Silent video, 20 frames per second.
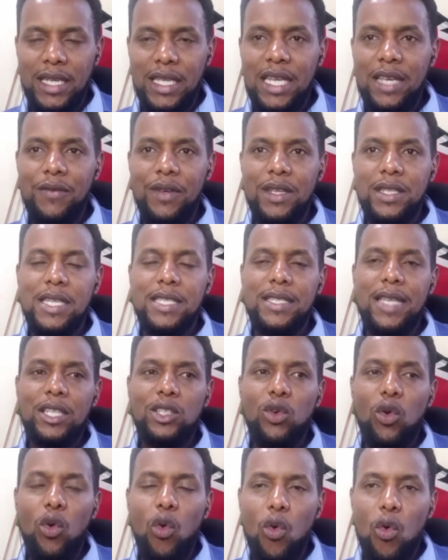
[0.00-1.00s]
If it is at
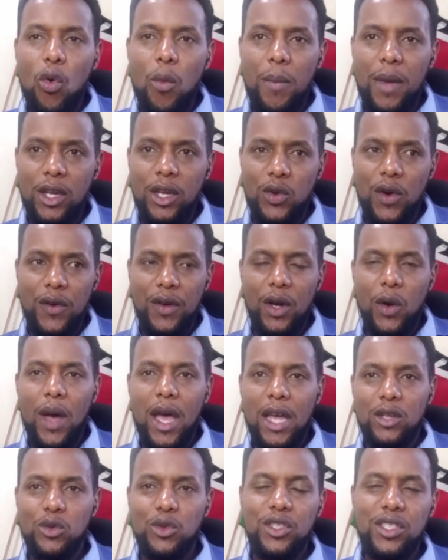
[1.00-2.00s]
home and you're
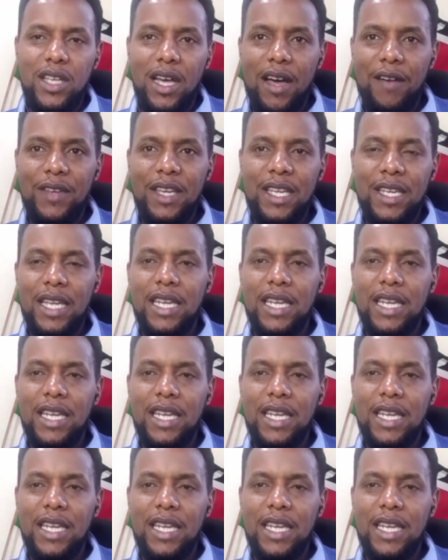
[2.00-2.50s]
required to serve in